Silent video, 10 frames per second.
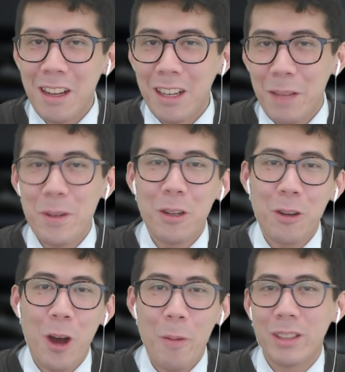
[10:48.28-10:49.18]
Let me know in
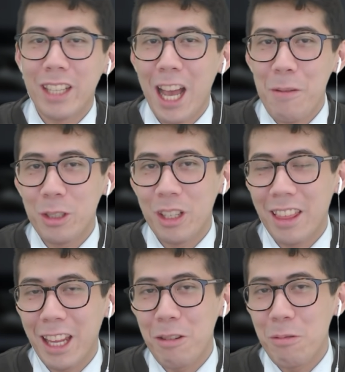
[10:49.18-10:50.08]
the comments how much
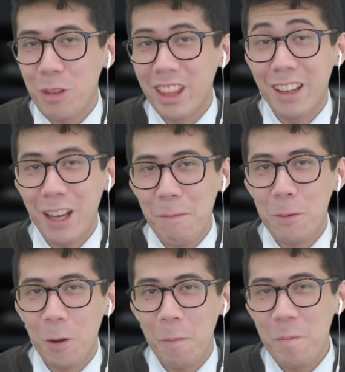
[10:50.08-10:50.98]
Ethereum you think I
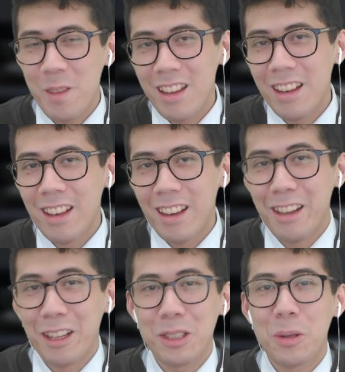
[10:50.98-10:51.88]
bought.
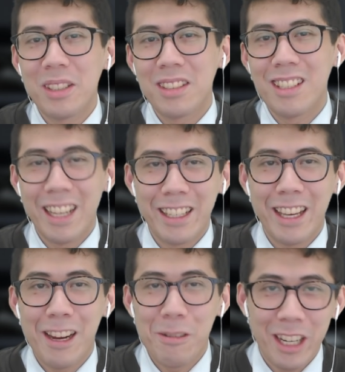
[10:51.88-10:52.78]
And as always, take
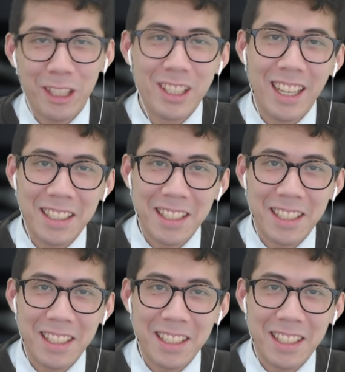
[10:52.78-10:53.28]
care and catch you guys